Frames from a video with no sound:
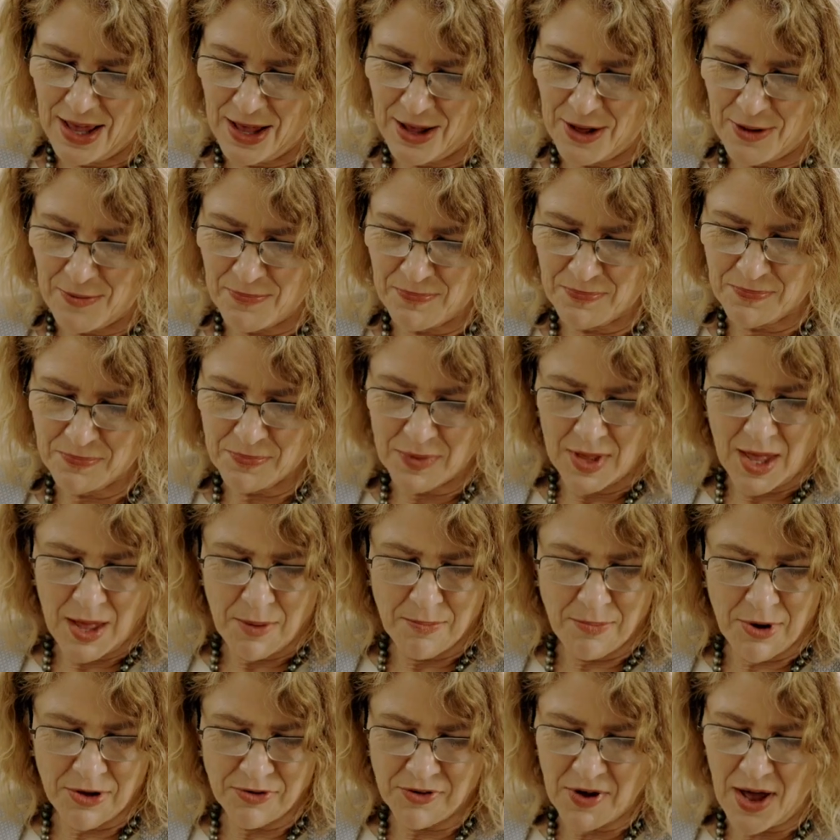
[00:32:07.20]
Um,
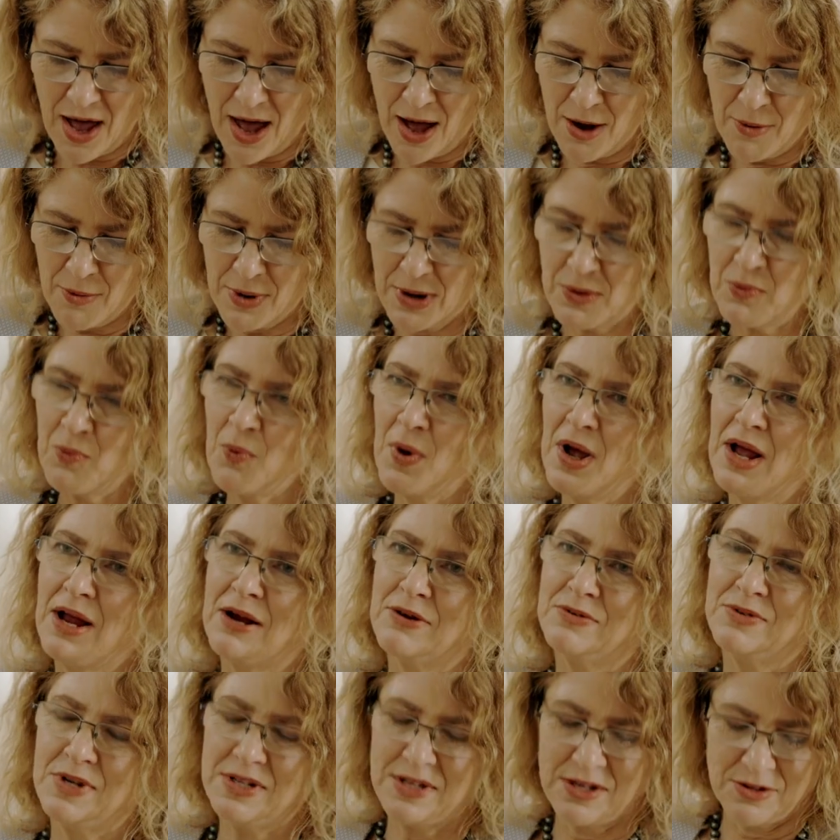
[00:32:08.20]
but how and
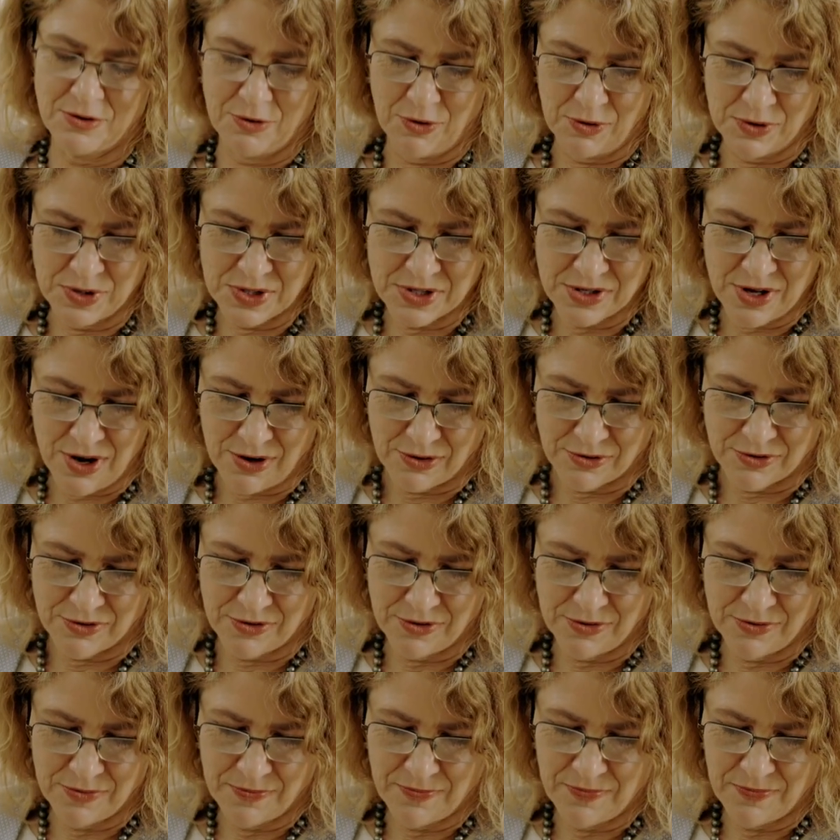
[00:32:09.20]
where did it all
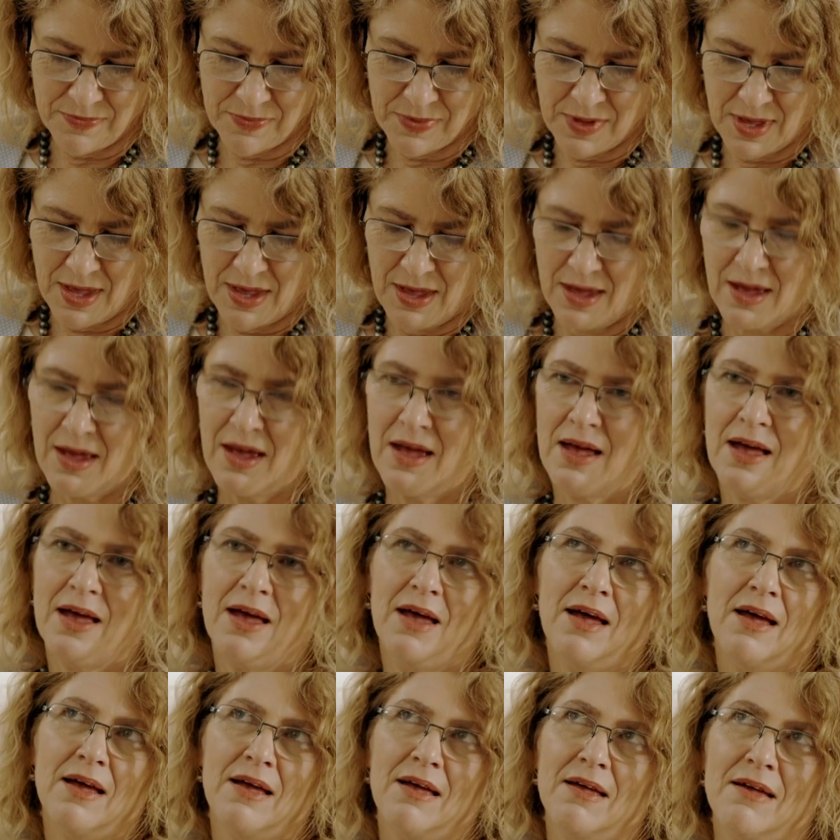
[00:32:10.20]
start?
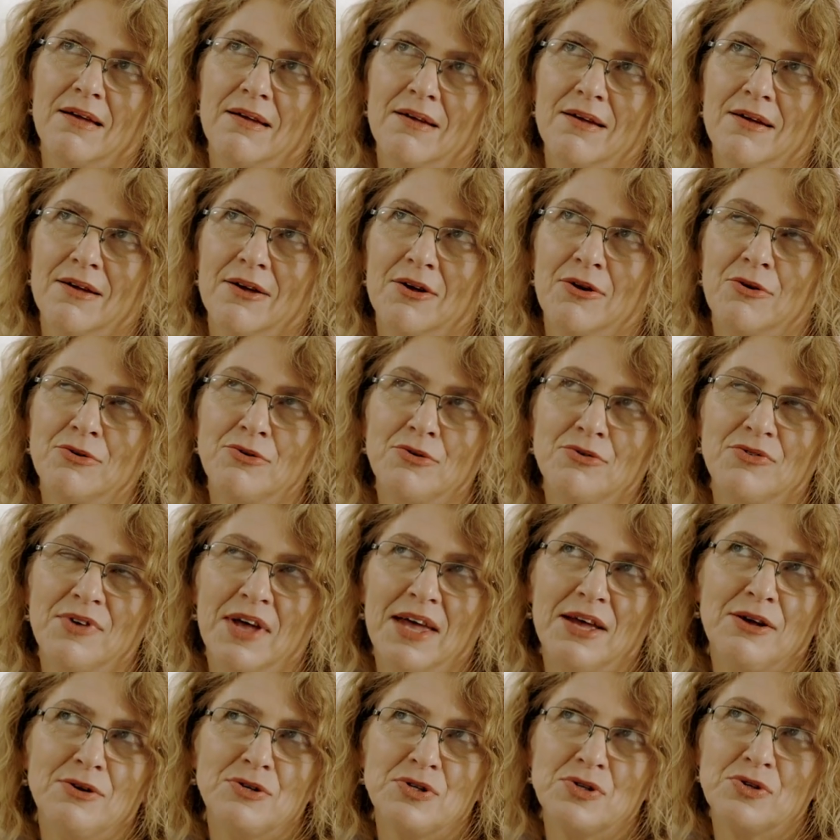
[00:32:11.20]
Uh, could you
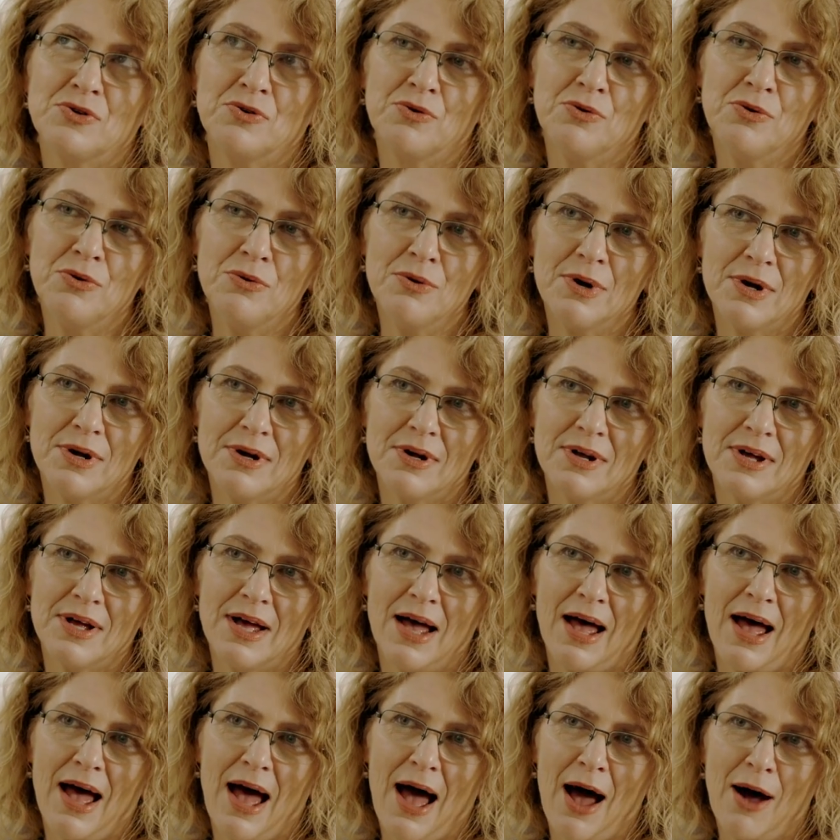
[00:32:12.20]
take us through
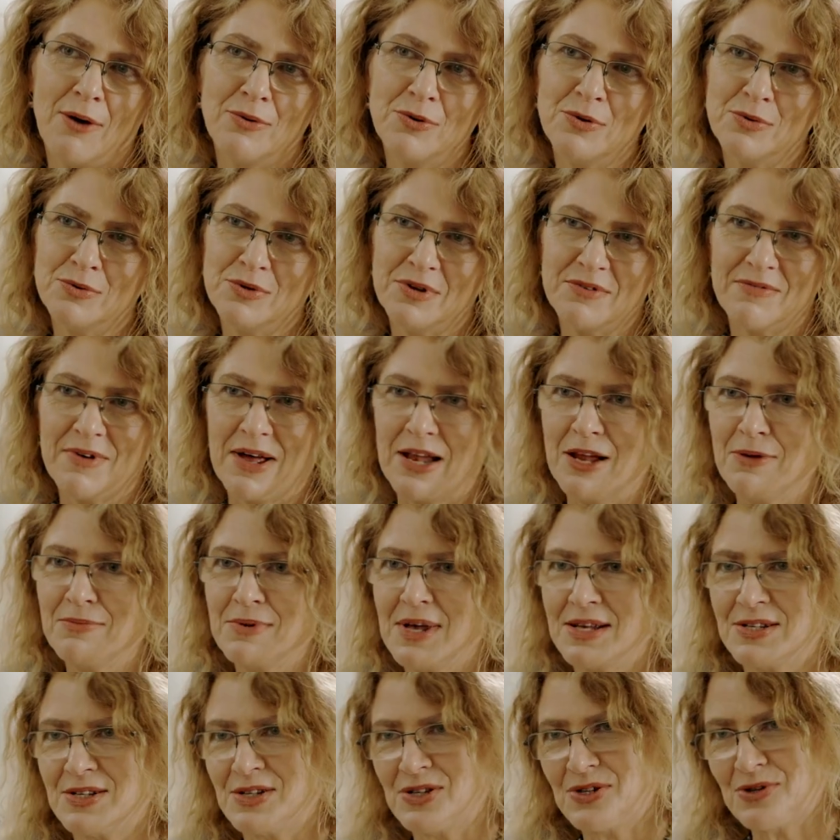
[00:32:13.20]
how you
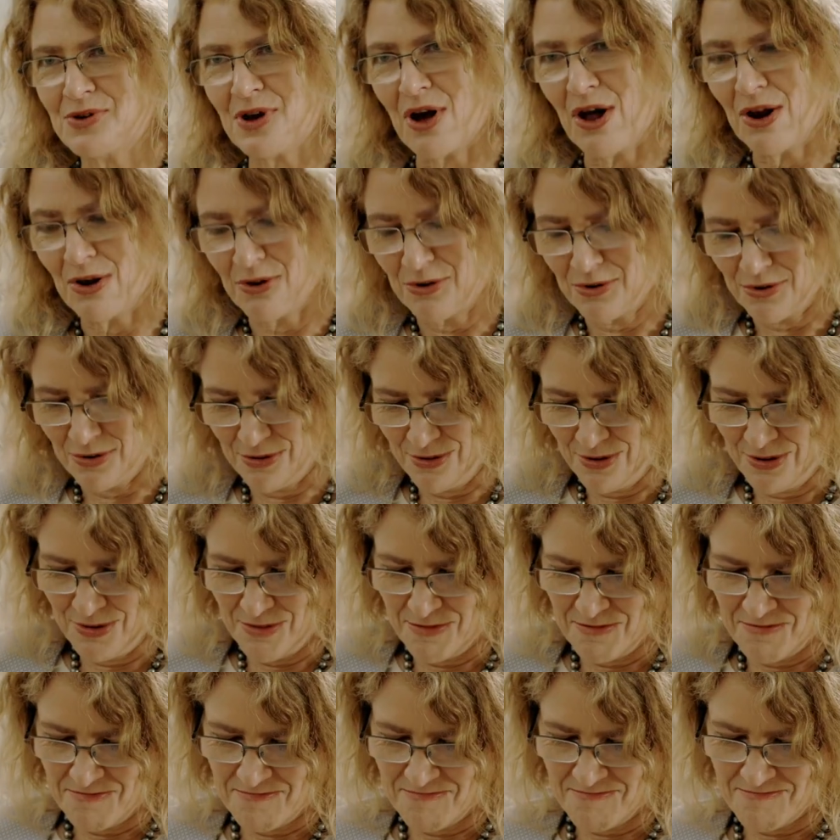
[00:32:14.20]
developed as a scholar
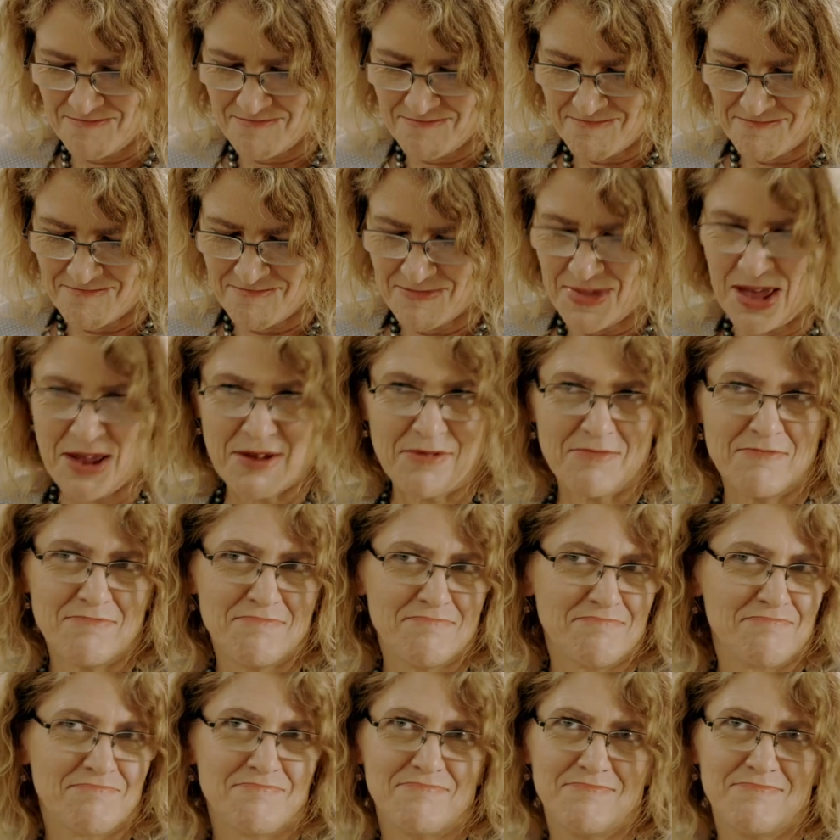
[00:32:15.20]
and